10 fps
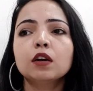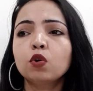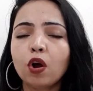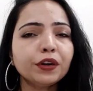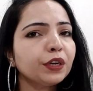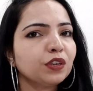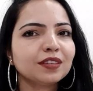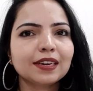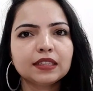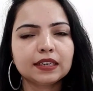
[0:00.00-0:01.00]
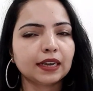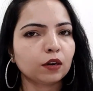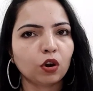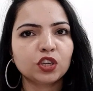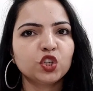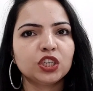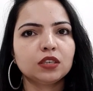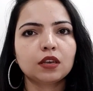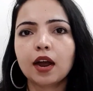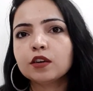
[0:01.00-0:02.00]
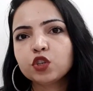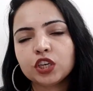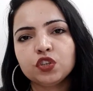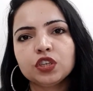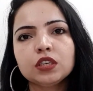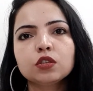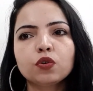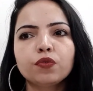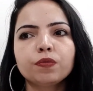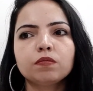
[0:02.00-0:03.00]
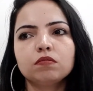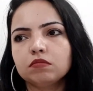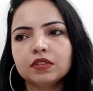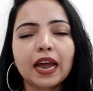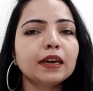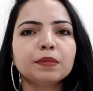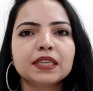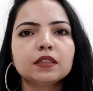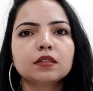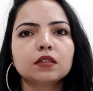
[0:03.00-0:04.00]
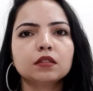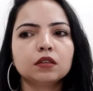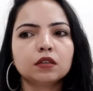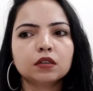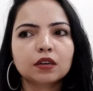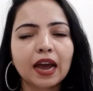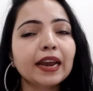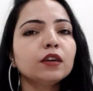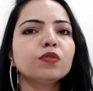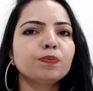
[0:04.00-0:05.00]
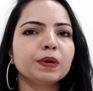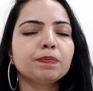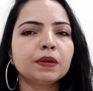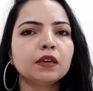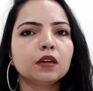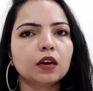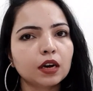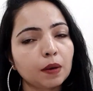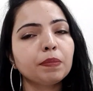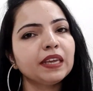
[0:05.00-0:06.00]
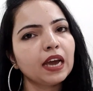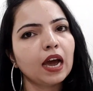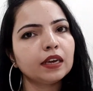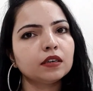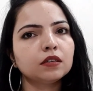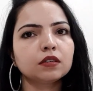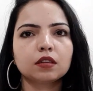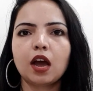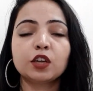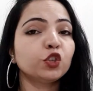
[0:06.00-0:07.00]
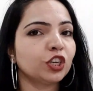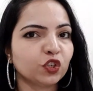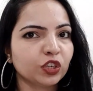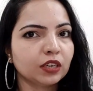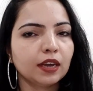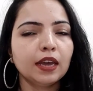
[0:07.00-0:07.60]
Continuously the technologies are changing, so that means the kind of people a company hires are changing.